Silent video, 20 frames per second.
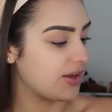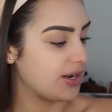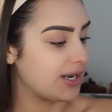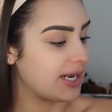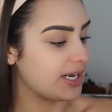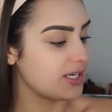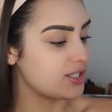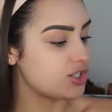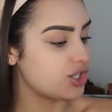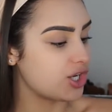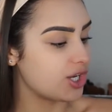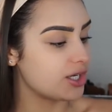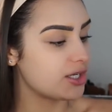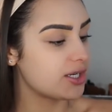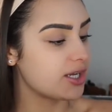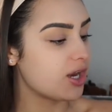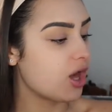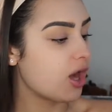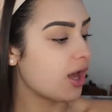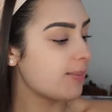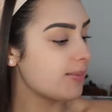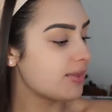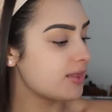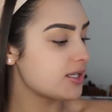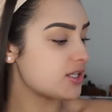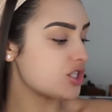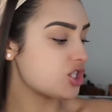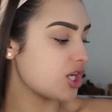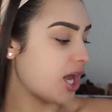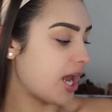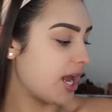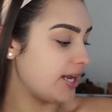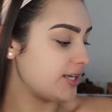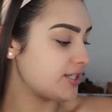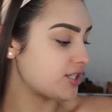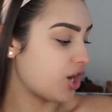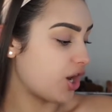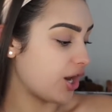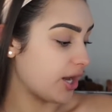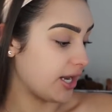foundation and I'm in the
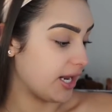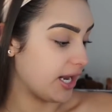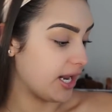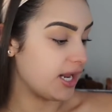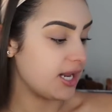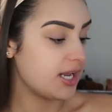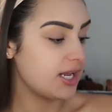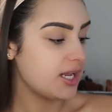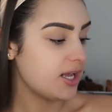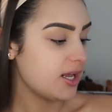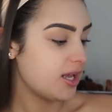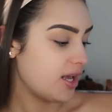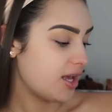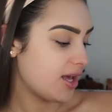shade Honey.